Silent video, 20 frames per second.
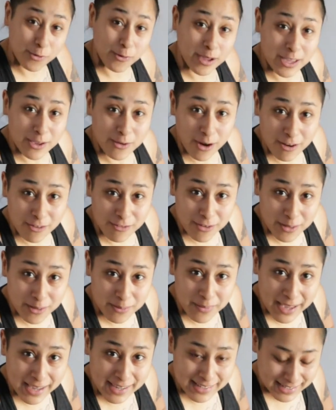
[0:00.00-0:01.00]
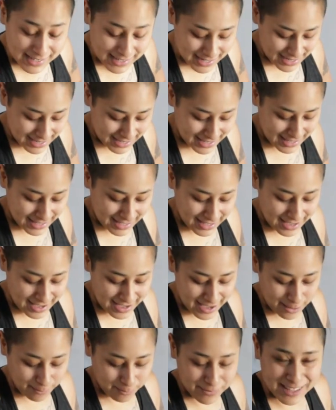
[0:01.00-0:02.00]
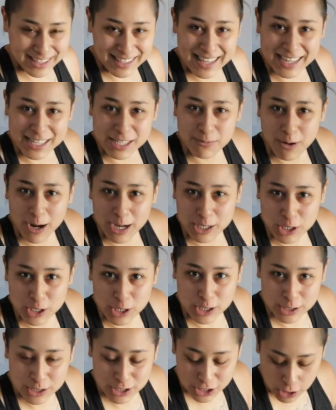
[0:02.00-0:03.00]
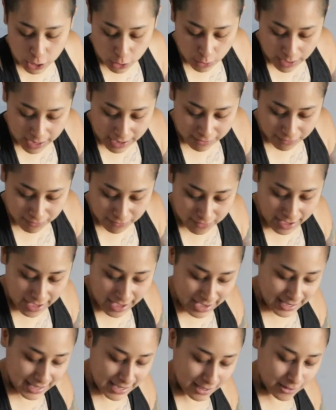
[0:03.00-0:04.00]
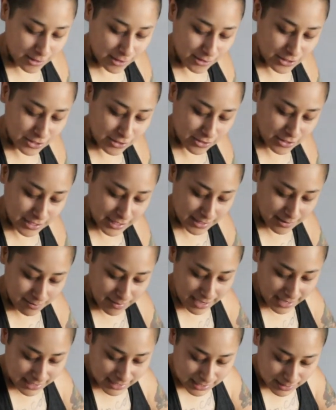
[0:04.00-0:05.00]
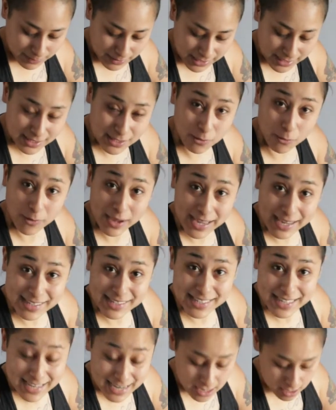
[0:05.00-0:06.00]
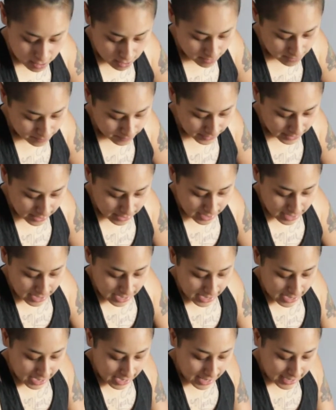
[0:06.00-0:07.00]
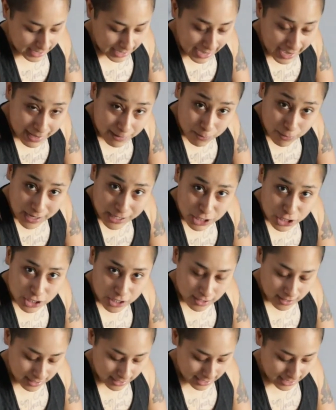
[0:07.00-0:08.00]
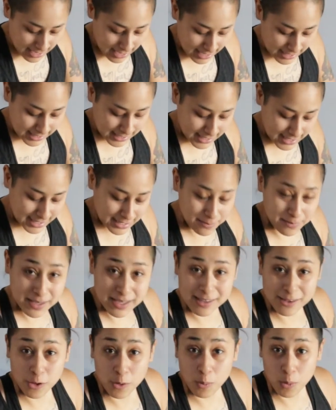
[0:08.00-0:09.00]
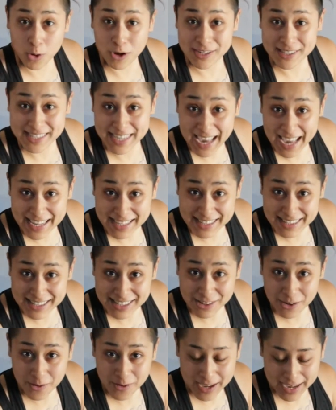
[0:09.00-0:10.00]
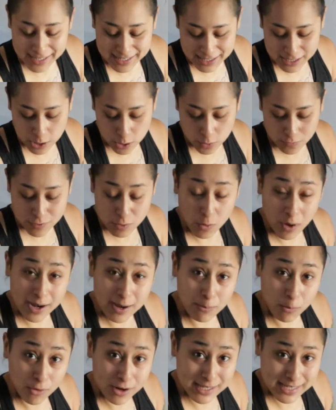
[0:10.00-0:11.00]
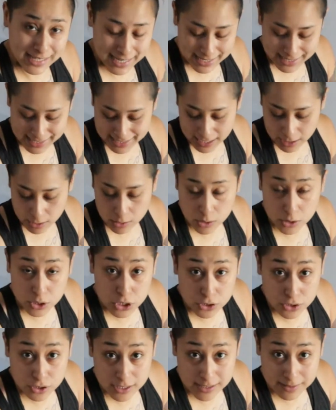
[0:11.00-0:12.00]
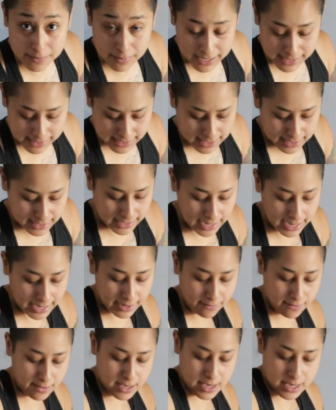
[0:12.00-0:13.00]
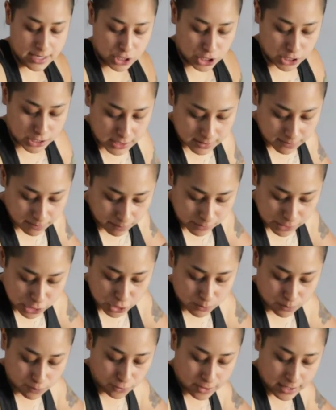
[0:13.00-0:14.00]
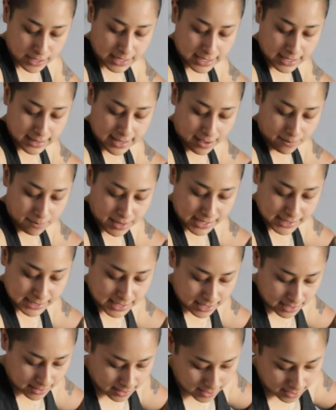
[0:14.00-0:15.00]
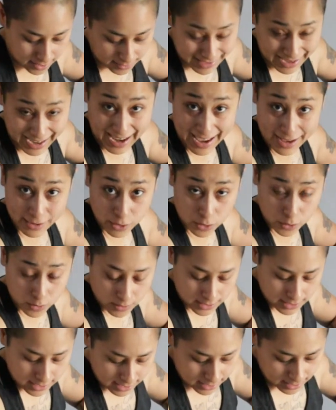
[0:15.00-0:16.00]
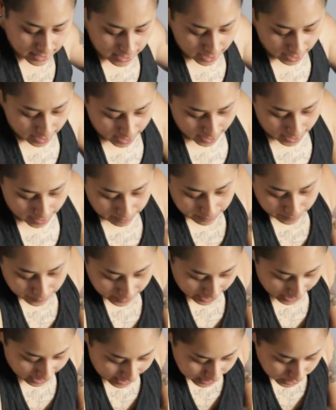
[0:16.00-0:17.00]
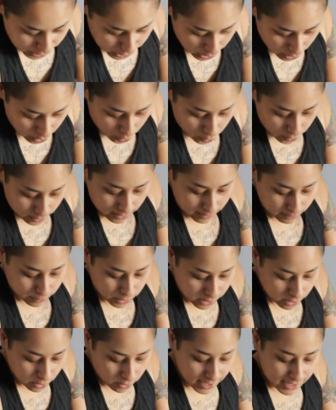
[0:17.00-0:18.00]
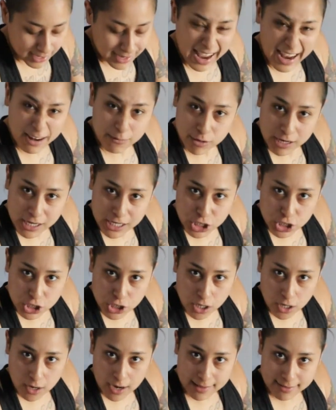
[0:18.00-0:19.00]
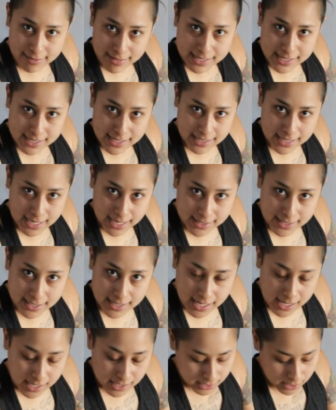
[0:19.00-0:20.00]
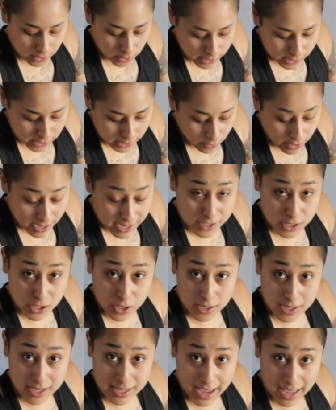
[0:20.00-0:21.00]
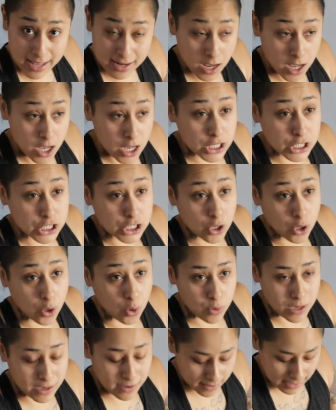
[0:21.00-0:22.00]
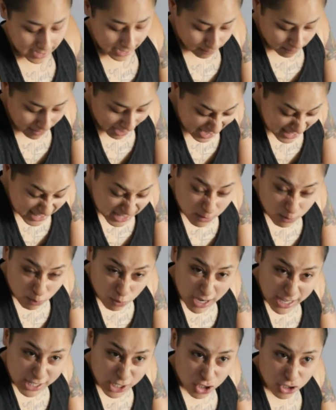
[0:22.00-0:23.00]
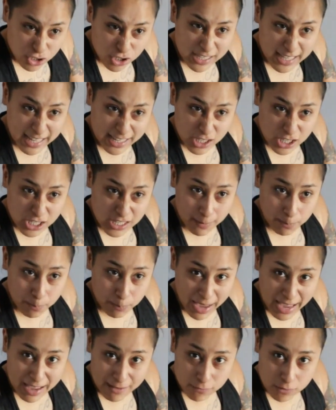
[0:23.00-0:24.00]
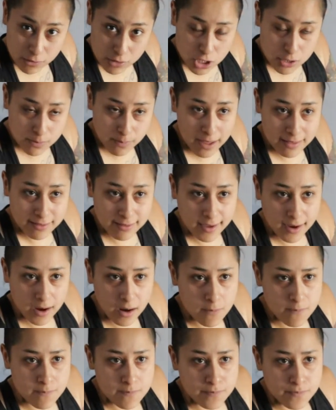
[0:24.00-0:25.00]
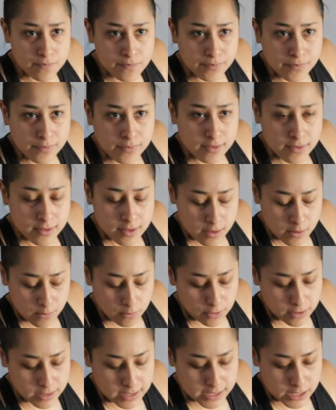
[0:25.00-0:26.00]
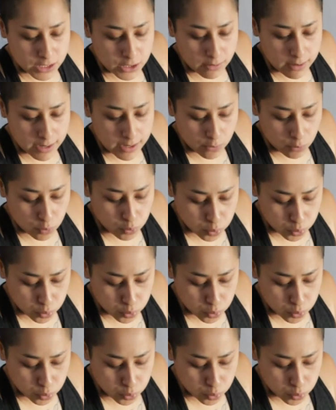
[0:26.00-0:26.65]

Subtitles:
away you are from the mace, the less pressure. So if I get closer to the mace because the weight is here, and I add pressure, it's going to be a little more intense. Okay, so if you want it more intense, get closer to the mace head and kind of just bring in that mace, the handle. And so I'm going to go ahead and add pressure at this intensity. So let's go ahead and do it again. So we kind of add some pressure to that painful spot there. Breathe into it.